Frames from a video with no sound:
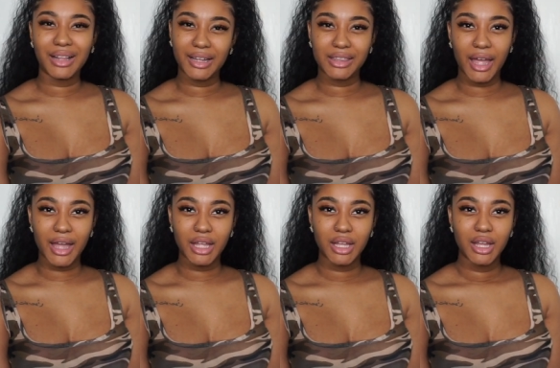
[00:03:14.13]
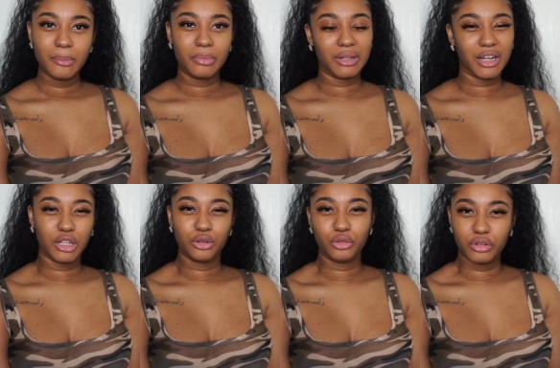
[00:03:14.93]
like that, but like a
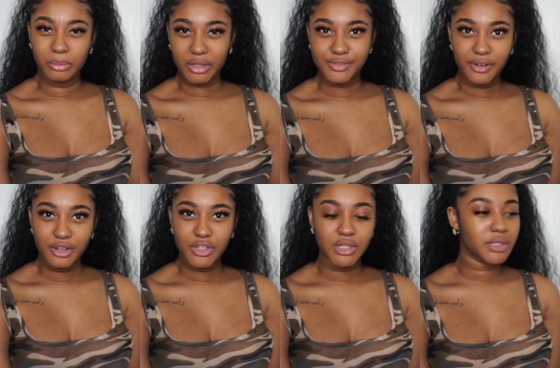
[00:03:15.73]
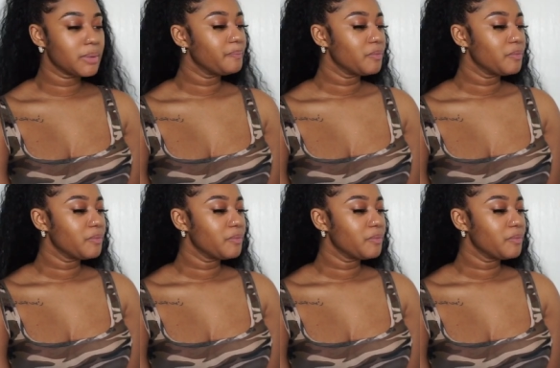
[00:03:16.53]
little remix version